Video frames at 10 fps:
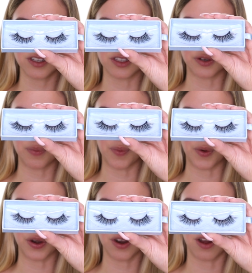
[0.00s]
a little
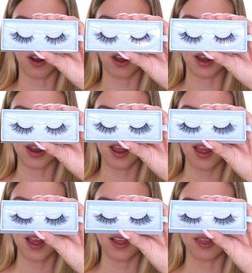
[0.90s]
more on
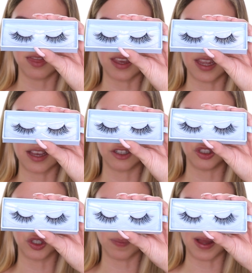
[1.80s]
the
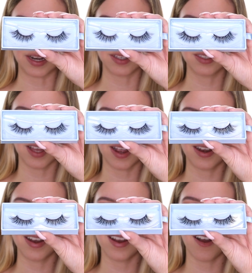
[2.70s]
dramatic
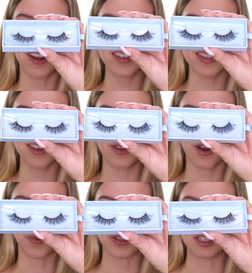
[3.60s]
side. Honestly, they're
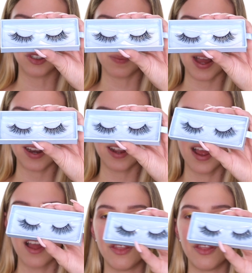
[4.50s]
not really dramatic.